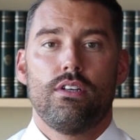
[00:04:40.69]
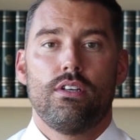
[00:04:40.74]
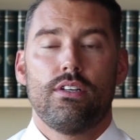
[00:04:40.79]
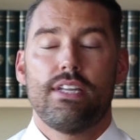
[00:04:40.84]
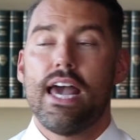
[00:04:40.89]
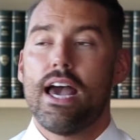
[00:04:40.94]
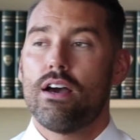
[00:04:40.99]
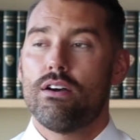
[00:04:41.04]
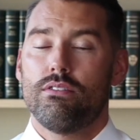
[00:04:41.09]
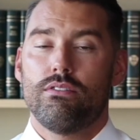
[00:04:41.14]

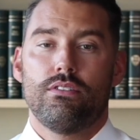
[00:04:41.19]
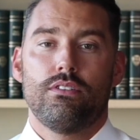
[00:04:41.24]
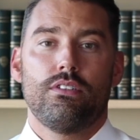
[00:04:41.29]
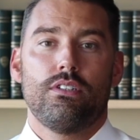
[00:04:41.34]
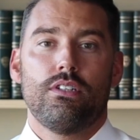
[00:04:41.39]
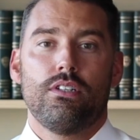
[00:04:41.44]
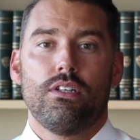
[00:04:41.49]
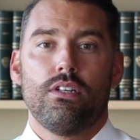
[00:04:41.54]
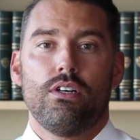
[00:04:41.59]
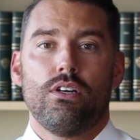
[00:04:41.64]
Now,
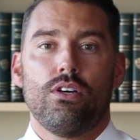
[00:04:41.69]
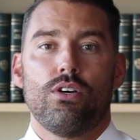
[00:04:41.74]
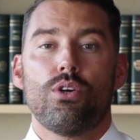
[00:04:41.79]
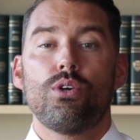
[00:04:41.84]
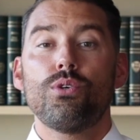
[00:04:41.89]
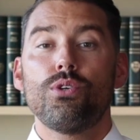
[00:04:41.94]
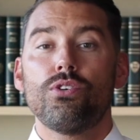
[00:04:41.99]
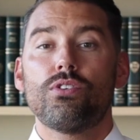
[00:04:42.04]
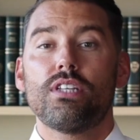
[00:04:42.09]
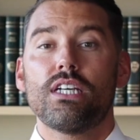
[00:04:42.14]

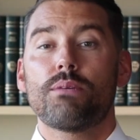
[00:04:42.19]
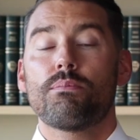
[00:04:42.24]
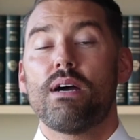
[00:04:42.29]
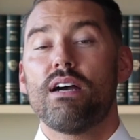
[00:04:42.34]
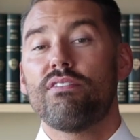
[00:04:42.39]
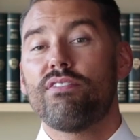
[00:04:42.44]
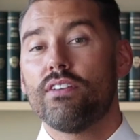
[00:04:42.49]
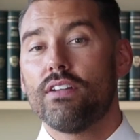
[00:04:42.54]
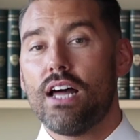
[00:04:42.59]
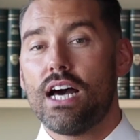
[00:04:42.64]
who do you think my
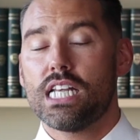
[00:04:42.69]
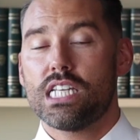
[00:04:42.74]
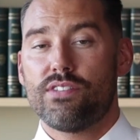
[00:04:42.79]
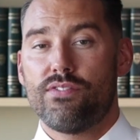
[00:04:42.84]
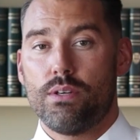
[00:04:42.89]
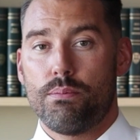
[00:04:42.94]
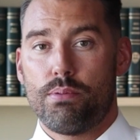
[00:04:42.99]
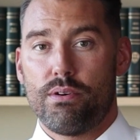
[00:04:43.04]
philosophy